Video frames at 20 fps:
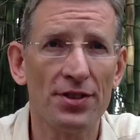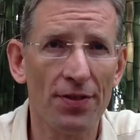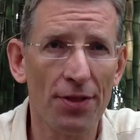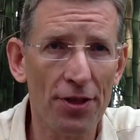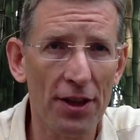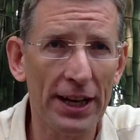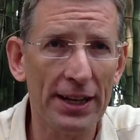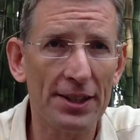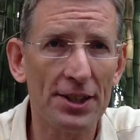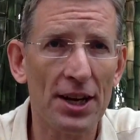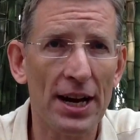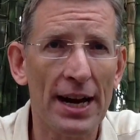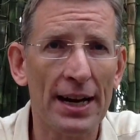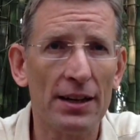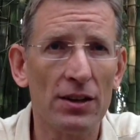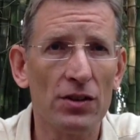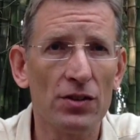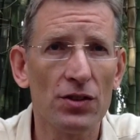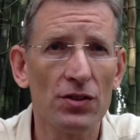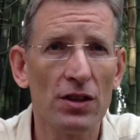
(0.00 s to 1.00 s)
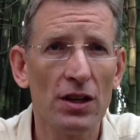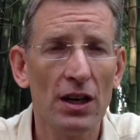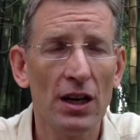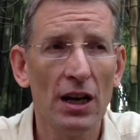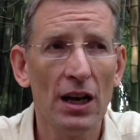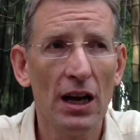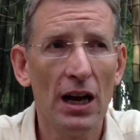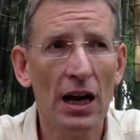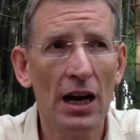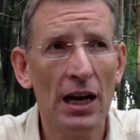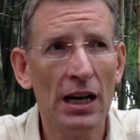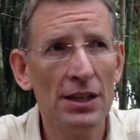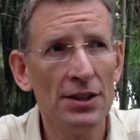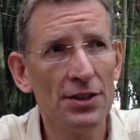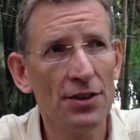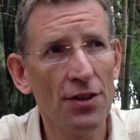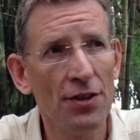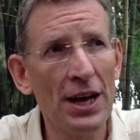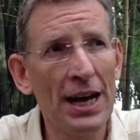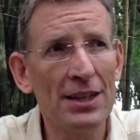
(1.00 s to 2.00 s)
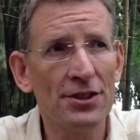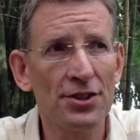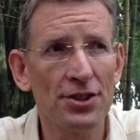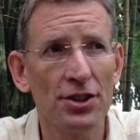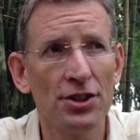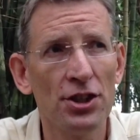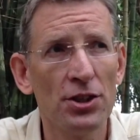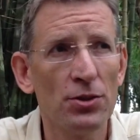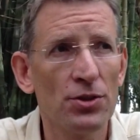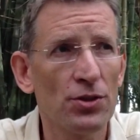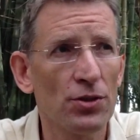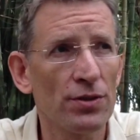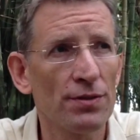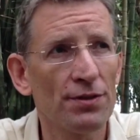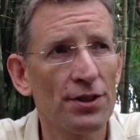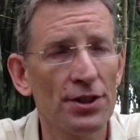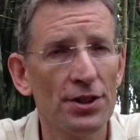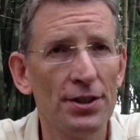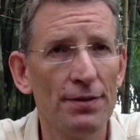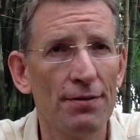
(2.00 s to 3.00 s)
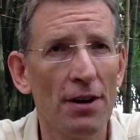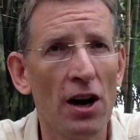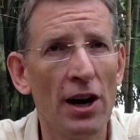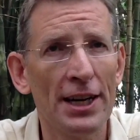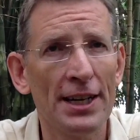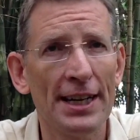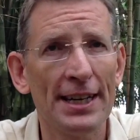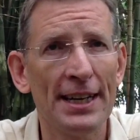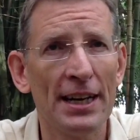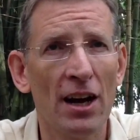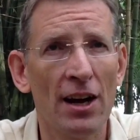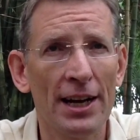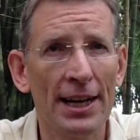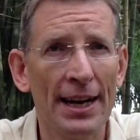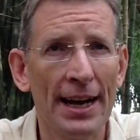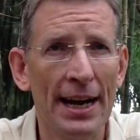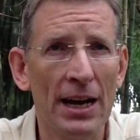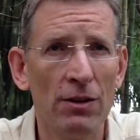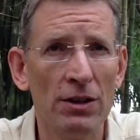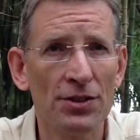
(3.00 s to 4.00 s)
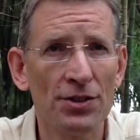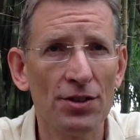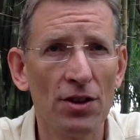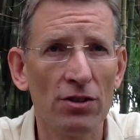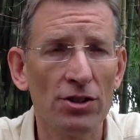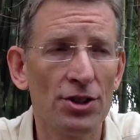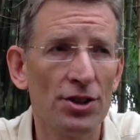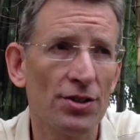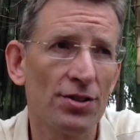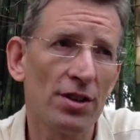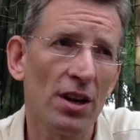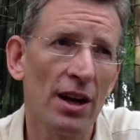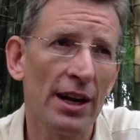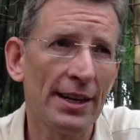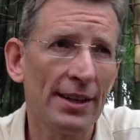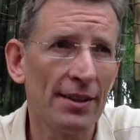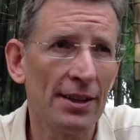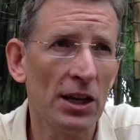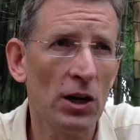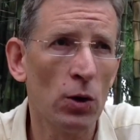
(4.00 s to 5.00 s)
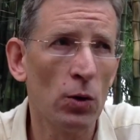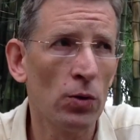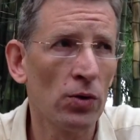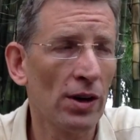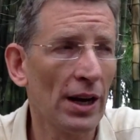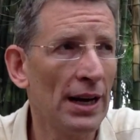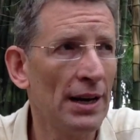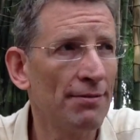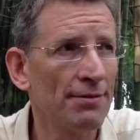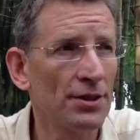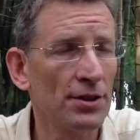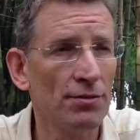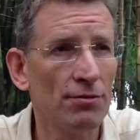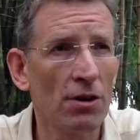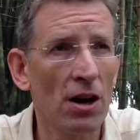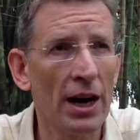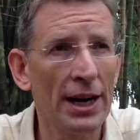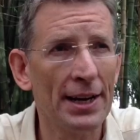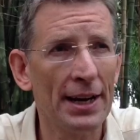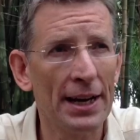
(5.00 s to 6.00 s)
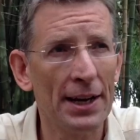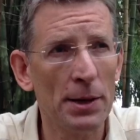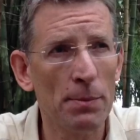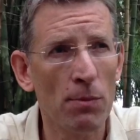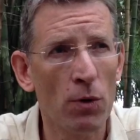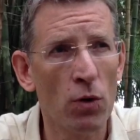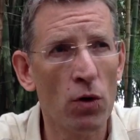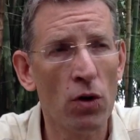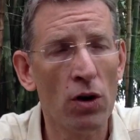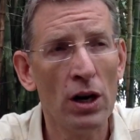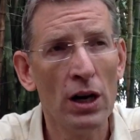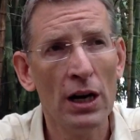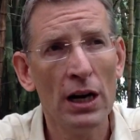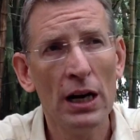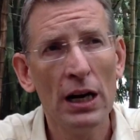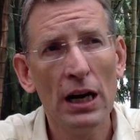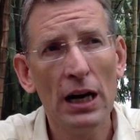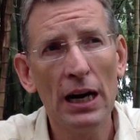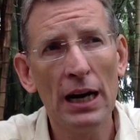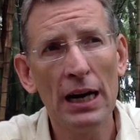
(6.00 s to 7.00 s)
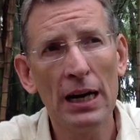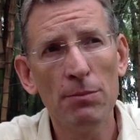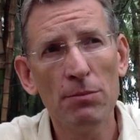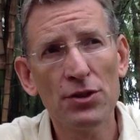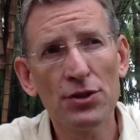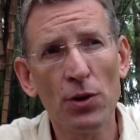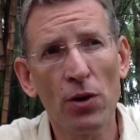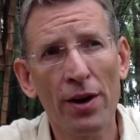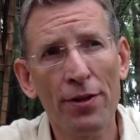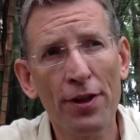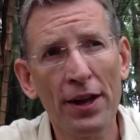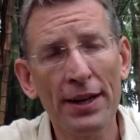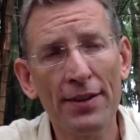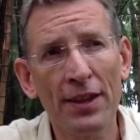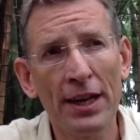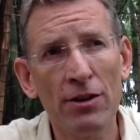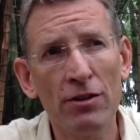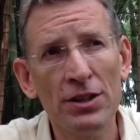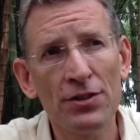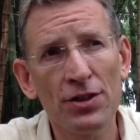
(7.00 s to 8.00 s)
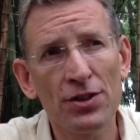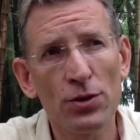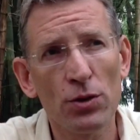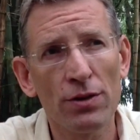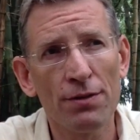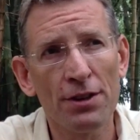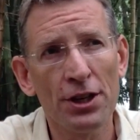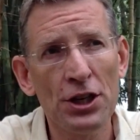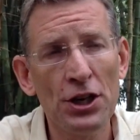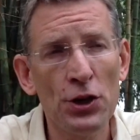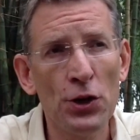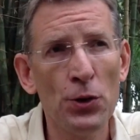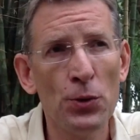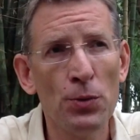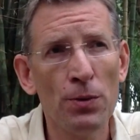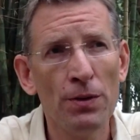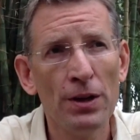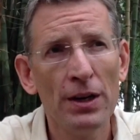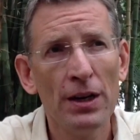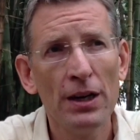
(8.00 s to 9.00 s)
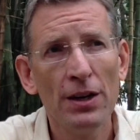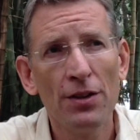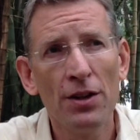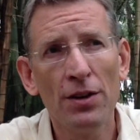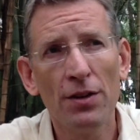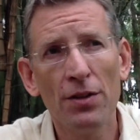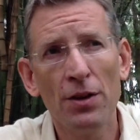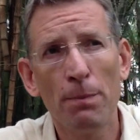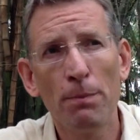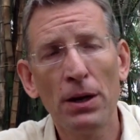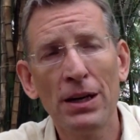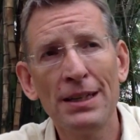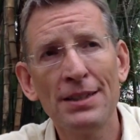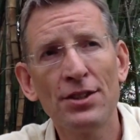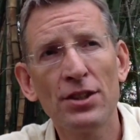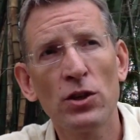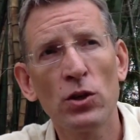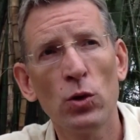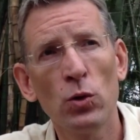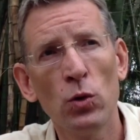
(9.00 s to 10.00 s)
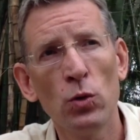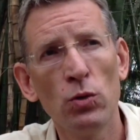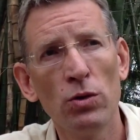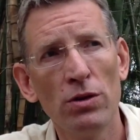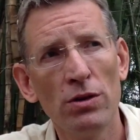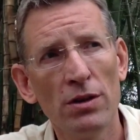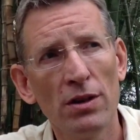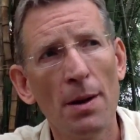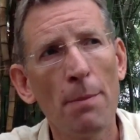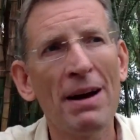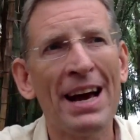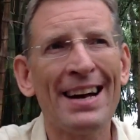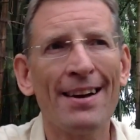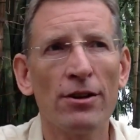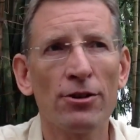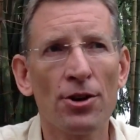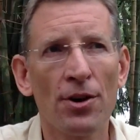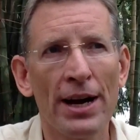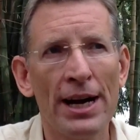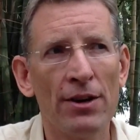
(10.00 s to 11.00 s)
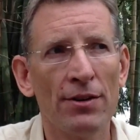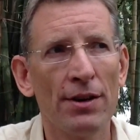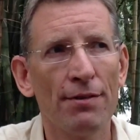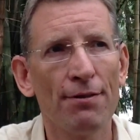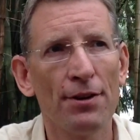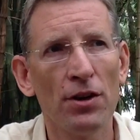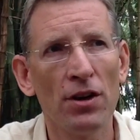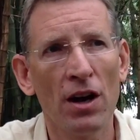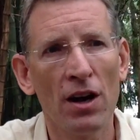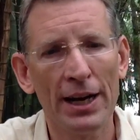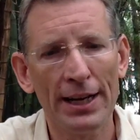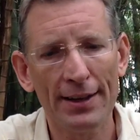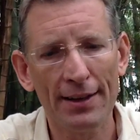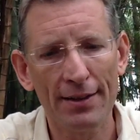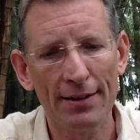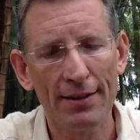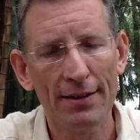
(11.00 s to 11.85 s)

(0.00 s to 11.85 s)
and think tanks. And that's the new sort of the dividing line now. It's not just like the old left and right anymore. So I think there is a sort of a new, the political battleground, if you like,